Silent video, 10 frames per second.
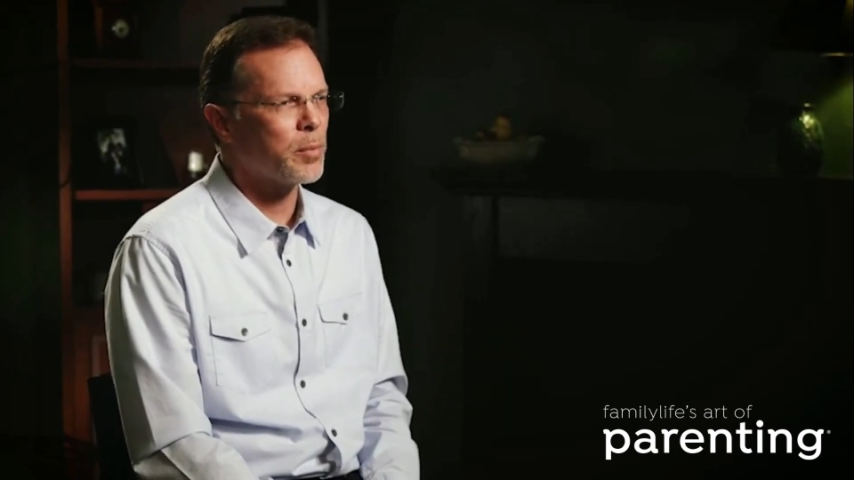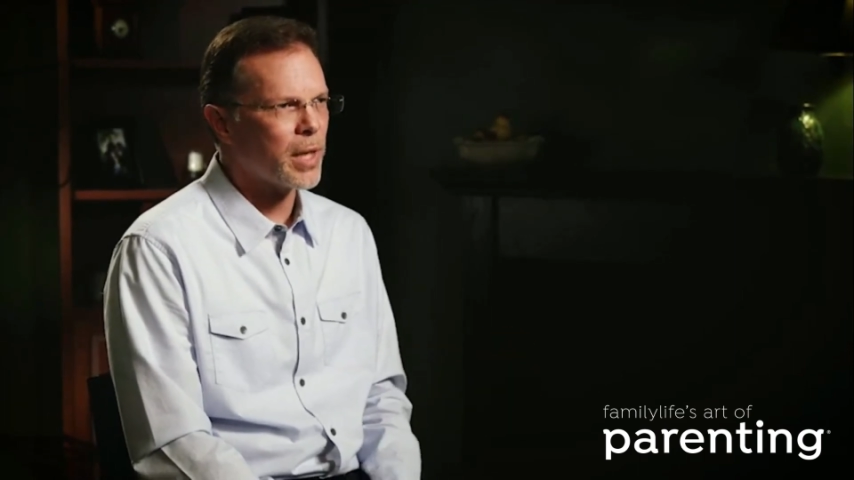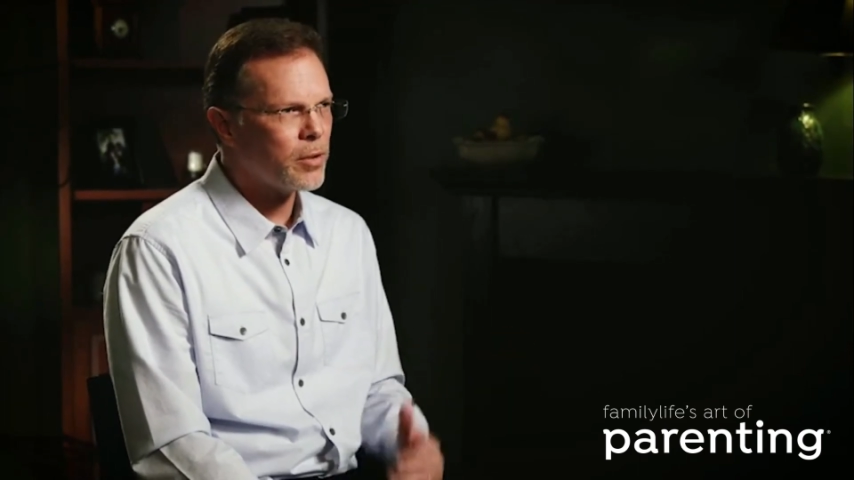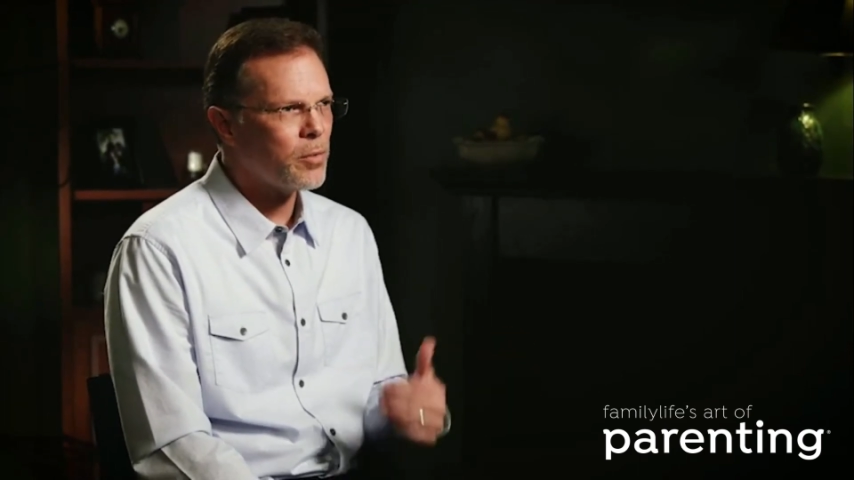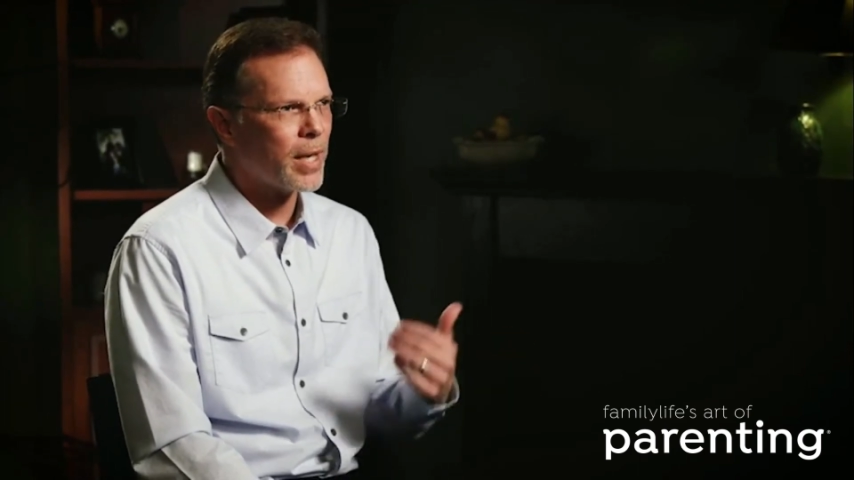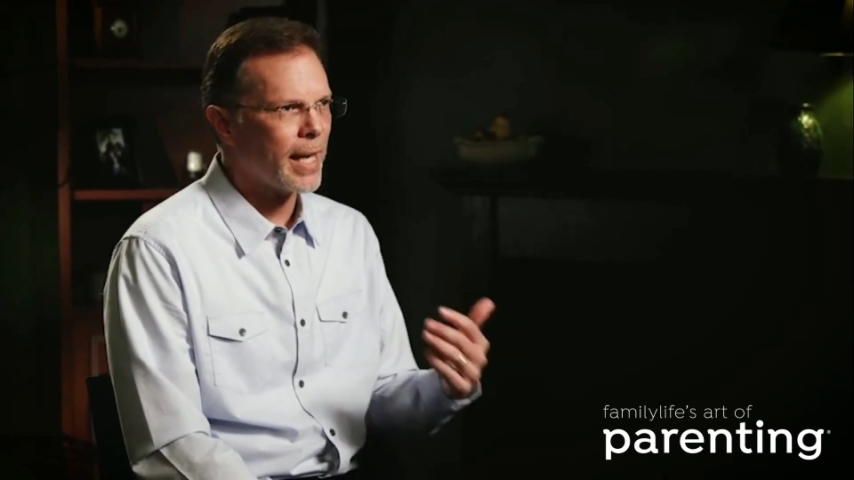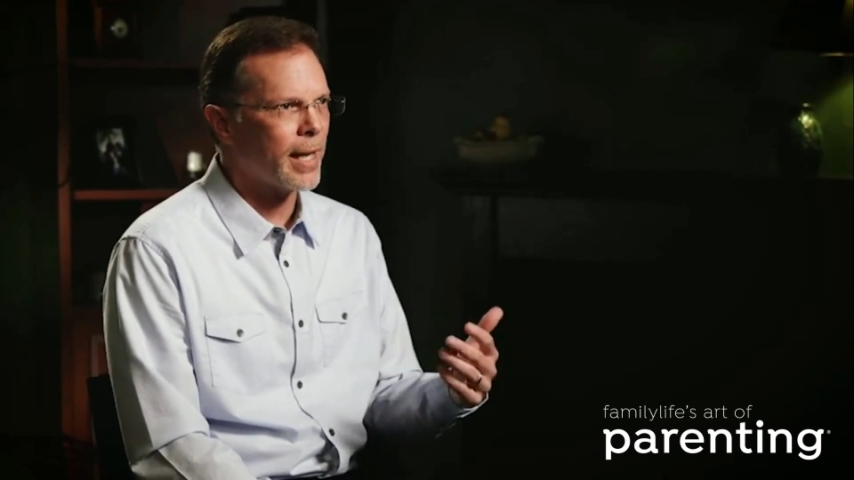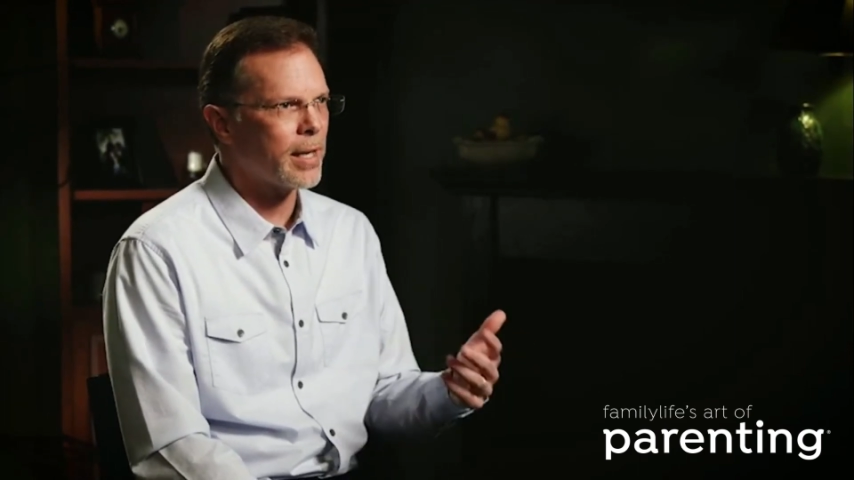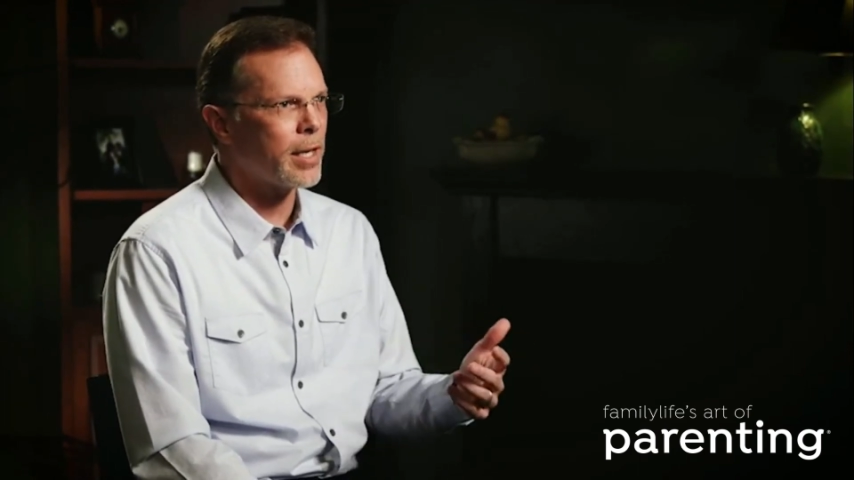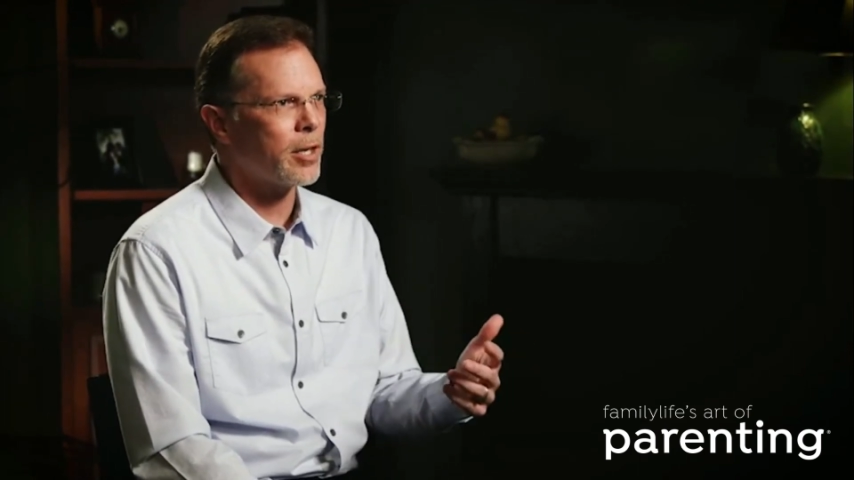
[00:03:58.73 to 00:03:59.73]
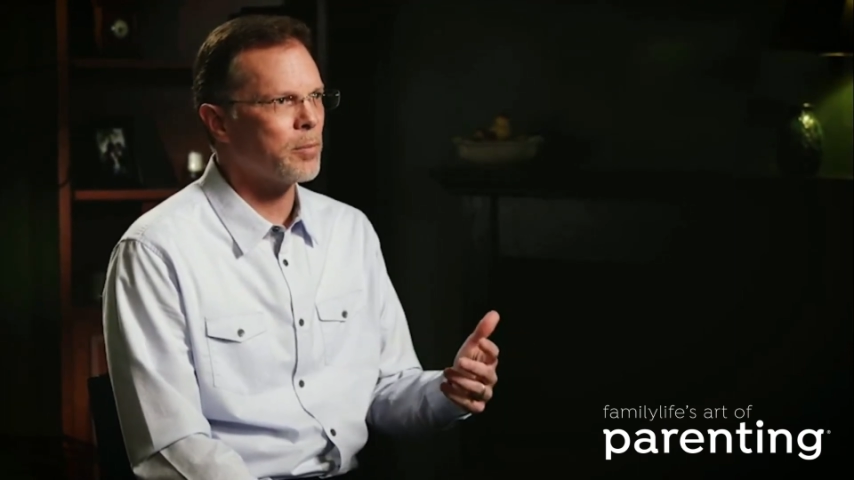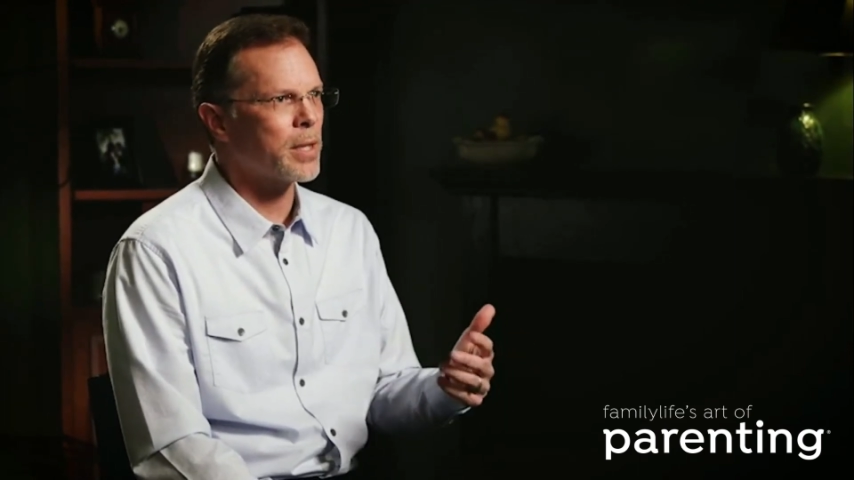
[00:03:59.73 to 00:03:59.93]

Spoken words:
but I do want to add it here